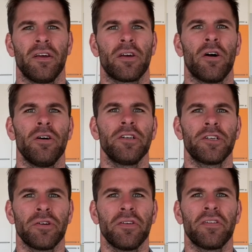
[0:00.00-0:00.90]
God
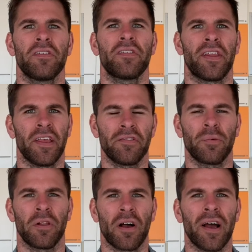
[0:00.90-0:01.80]
chooses an
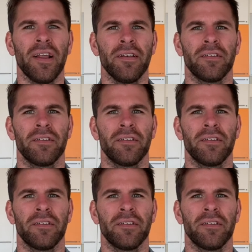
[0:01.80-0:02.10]
Israelite